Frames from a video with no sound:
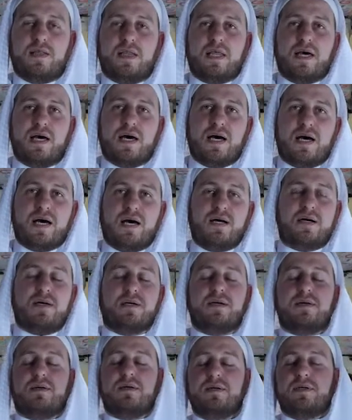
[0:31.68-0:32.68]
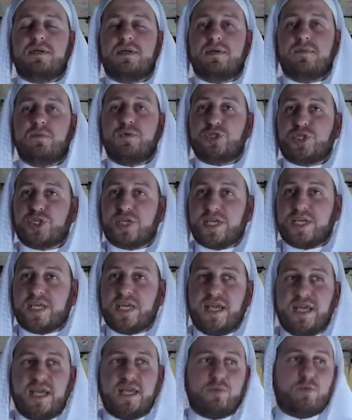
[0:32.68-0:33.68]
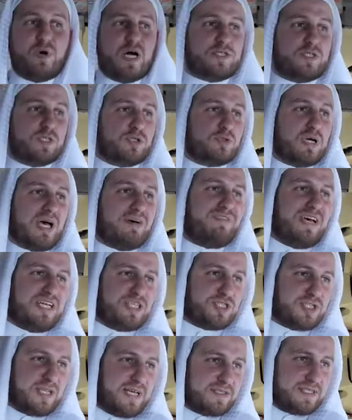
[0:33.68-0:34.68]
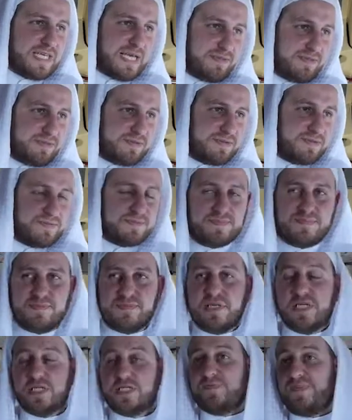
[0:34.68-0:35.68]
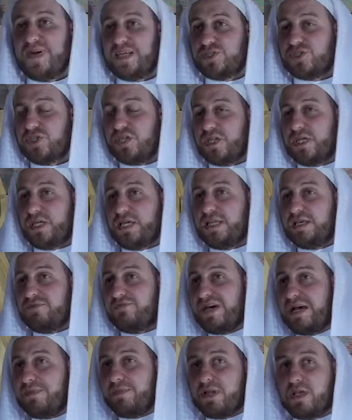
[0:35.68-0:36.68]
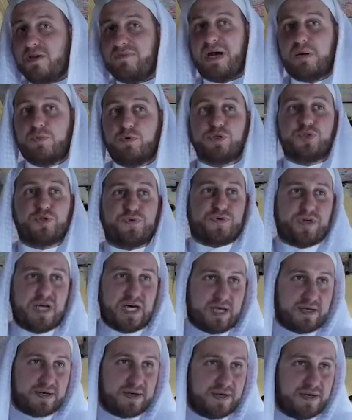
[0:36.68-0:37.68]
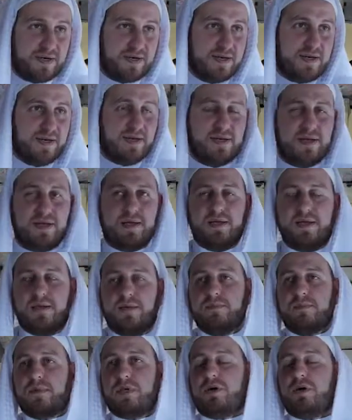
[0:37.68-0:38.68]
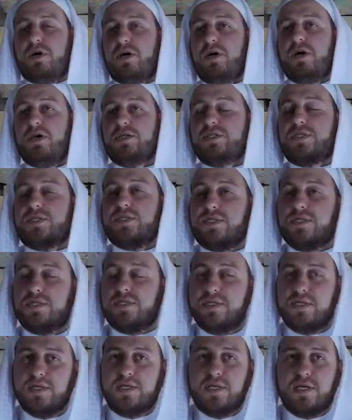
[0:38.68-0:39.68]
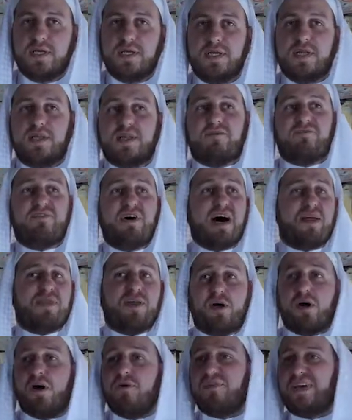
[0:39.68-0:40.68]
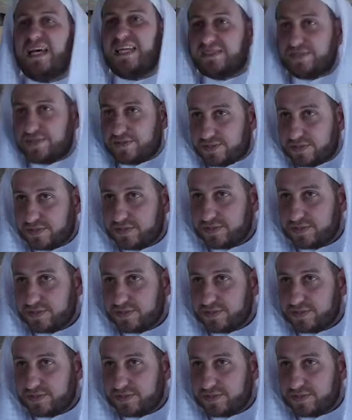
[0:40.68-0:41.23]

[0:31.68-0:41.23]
The Mushrikeen wanted to avenge their death especially the family of Abu Sufyan, because the father of Hind,